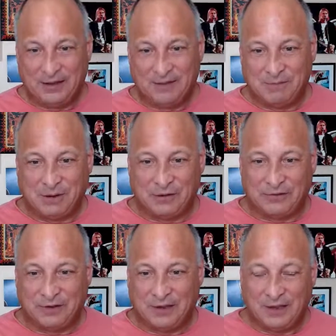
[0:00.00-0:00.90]

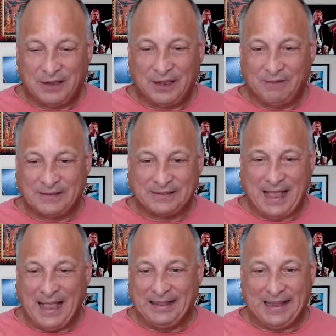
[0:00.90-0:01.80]
Because if it's
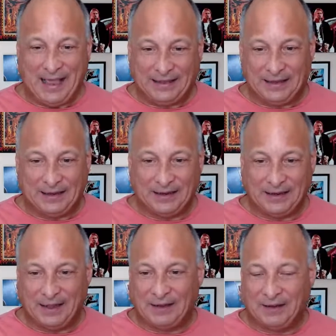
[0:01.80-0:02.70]
not deadly
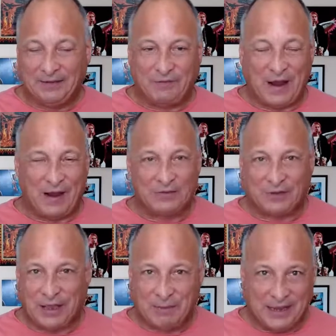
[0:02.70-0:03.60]
and these variants are
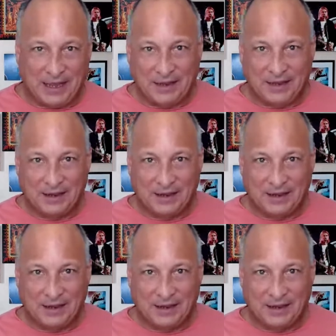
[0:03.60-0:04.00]
coming in,